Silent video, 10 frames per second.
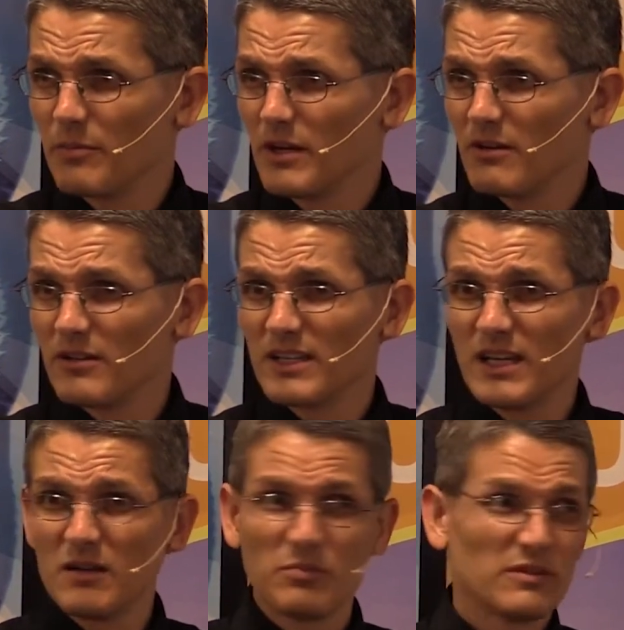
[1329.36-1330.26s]
out on the
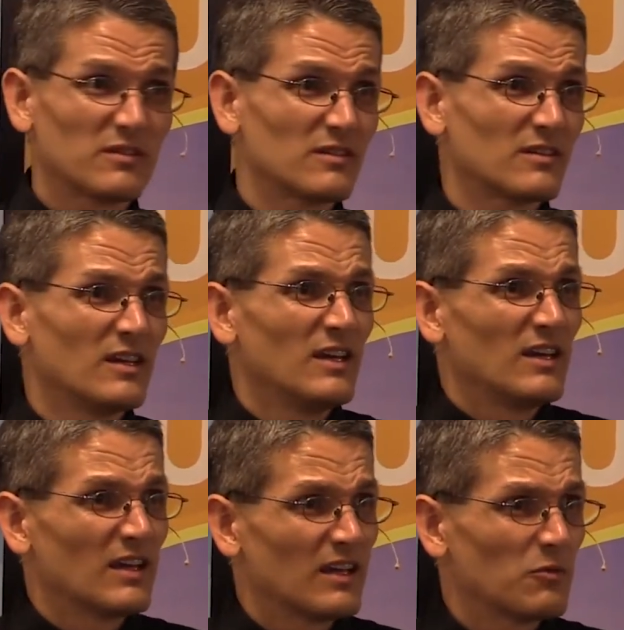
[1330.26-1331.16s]
campus and
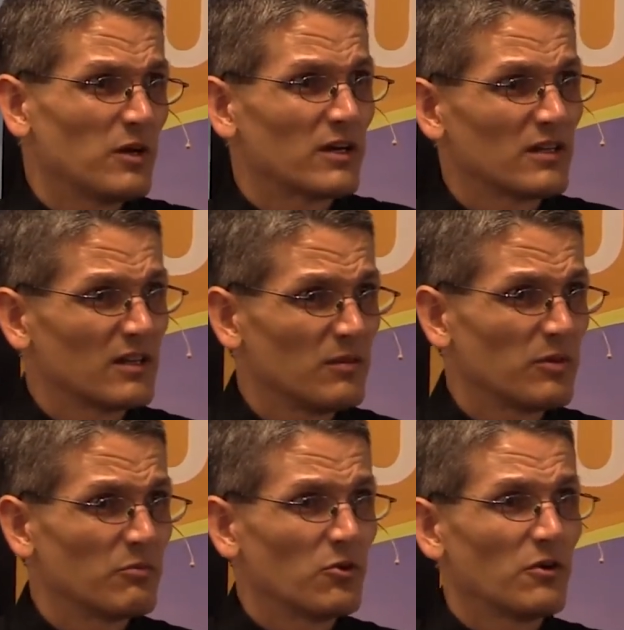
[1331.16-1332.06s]
walk a little
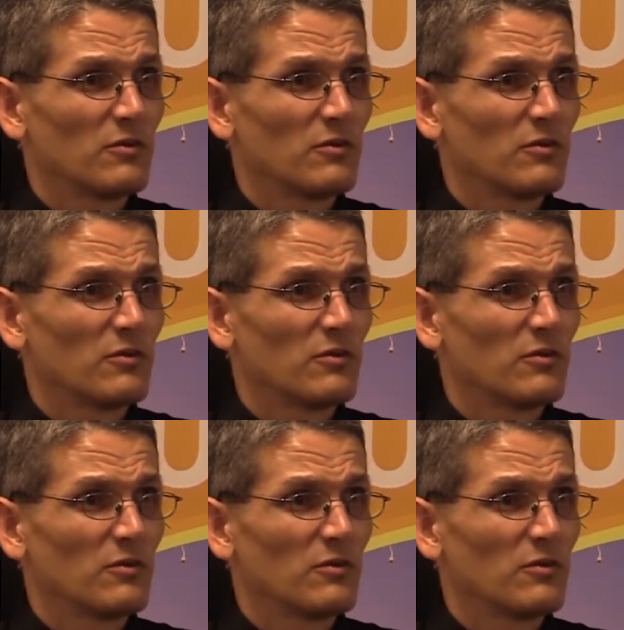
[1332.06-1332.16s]
bit more,